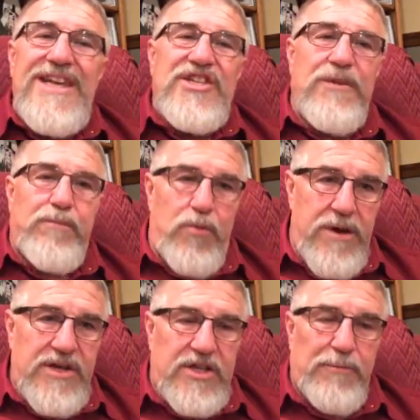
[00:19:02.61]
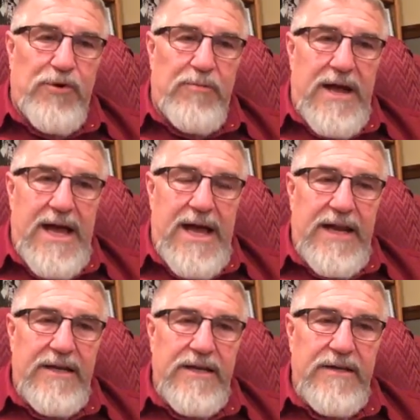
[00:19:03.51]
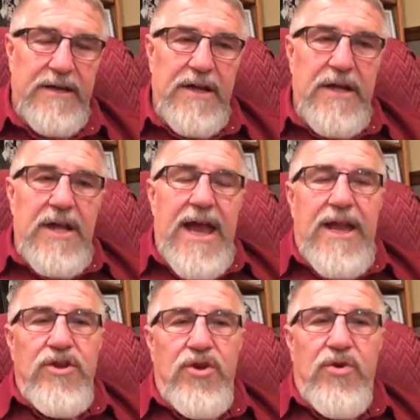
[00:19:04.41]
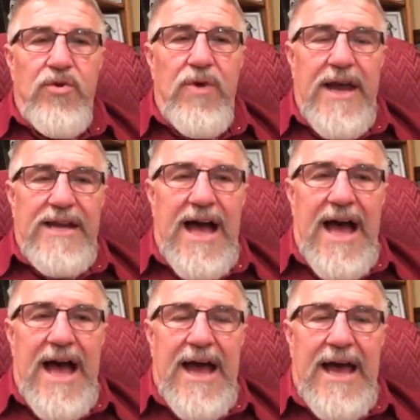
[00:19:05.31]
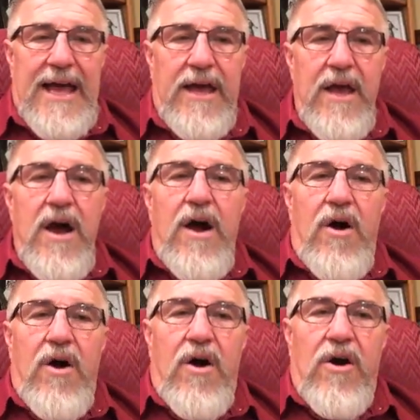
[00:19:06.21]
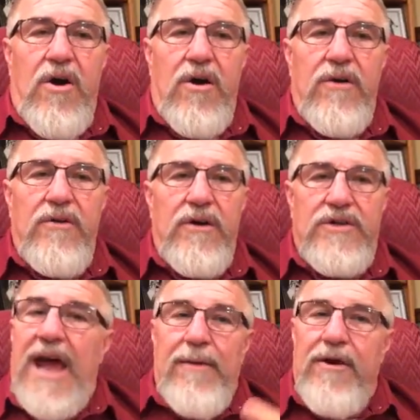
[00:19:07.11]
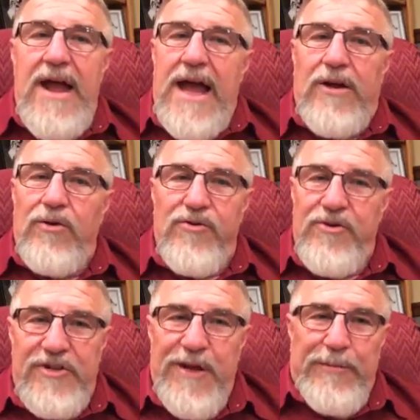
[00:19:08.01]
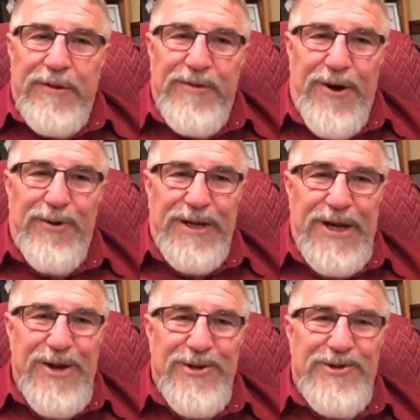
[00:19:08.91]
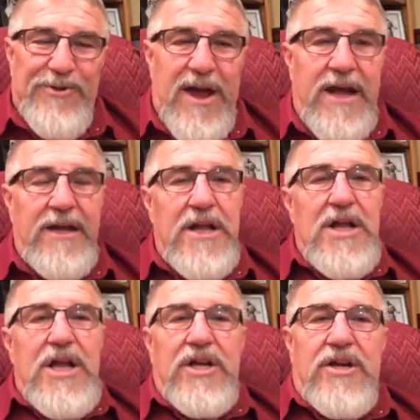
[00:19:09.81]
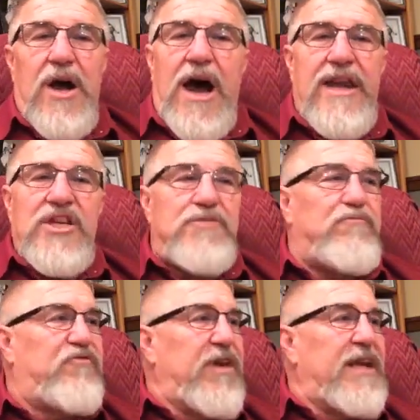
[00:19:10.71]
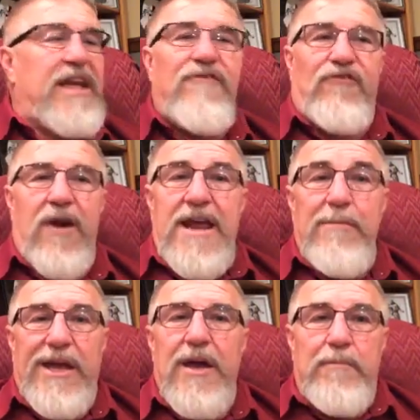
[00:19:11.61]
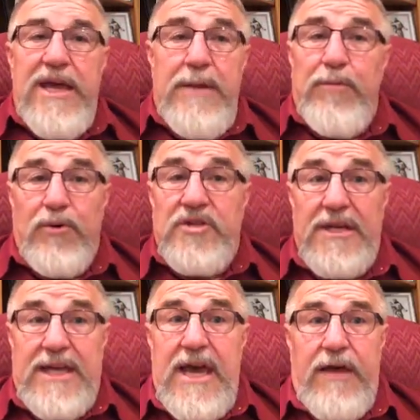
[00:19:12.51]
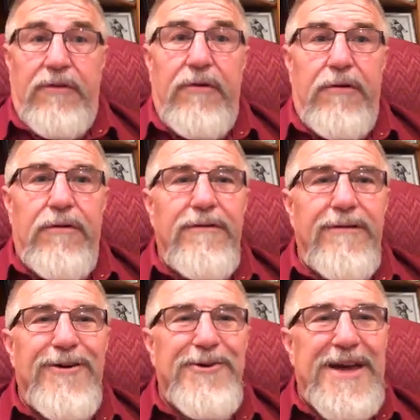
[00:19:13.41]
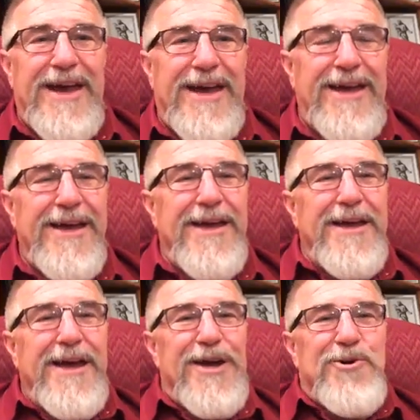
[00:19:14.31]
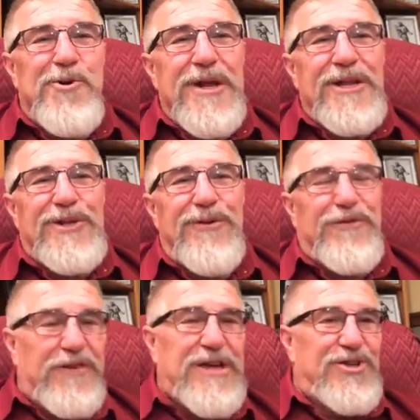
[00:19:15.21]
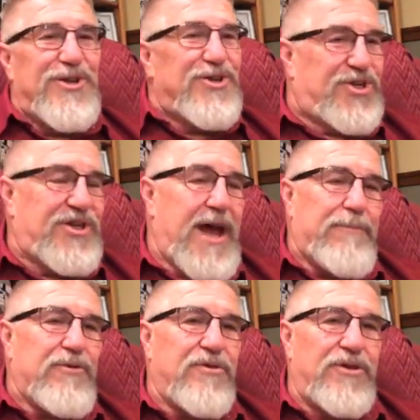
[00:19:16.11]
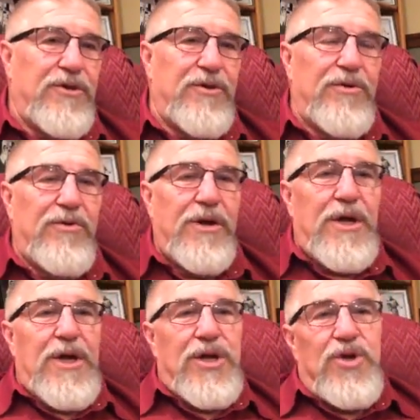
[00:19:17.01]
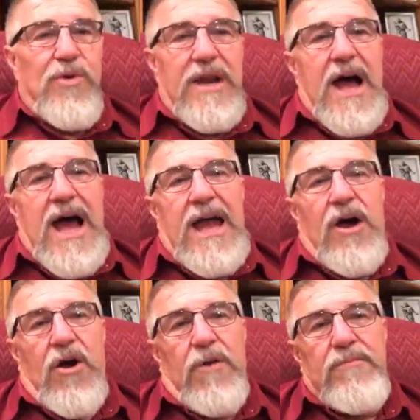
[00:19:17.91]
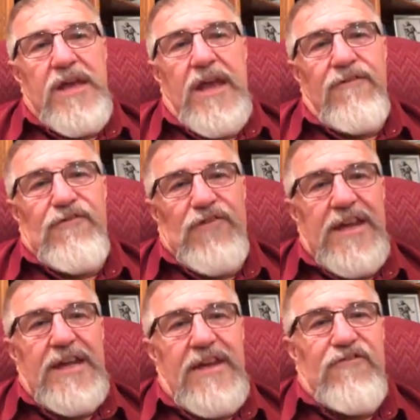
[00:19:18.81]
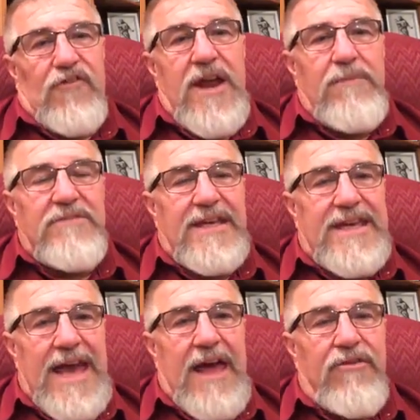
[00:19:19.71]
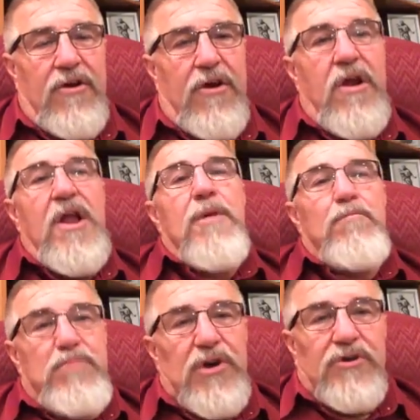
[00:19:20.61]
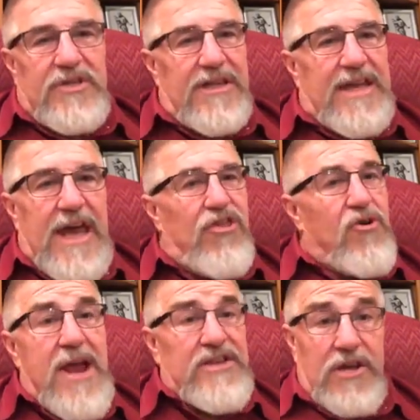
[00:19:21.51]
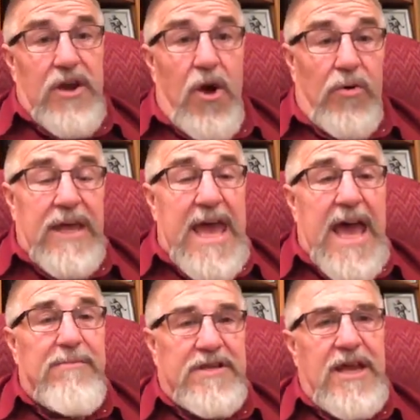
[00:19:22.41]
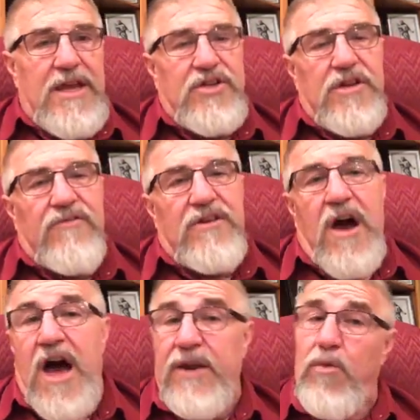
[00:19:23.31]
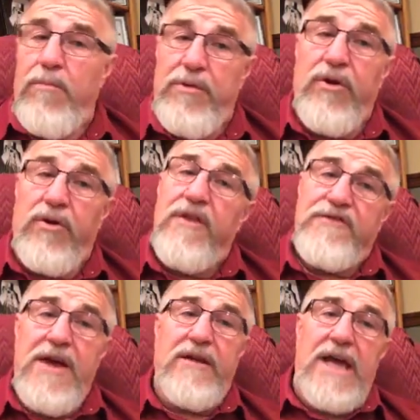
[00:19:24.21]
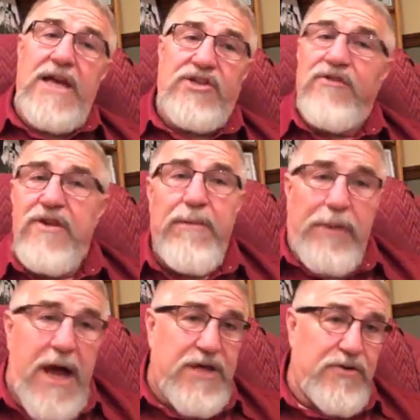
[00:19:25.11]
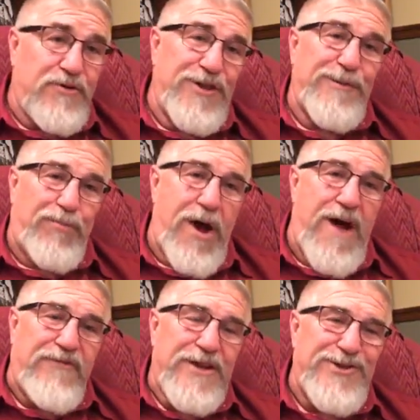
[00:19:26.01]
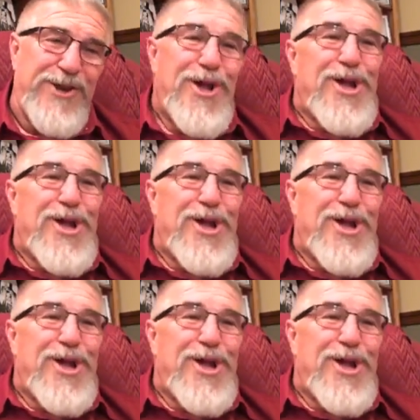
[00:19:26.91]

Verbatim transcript: is the principle behind it. And you and I are a tabernacle or the temple of the Holy Ghost, right? God is fitly framing a people together, okay? according to Ephesians chapter 2, you and I are being fitly framed together, built together as an holy habitation of God, and we're built on the foundation of the apostles and the prophets,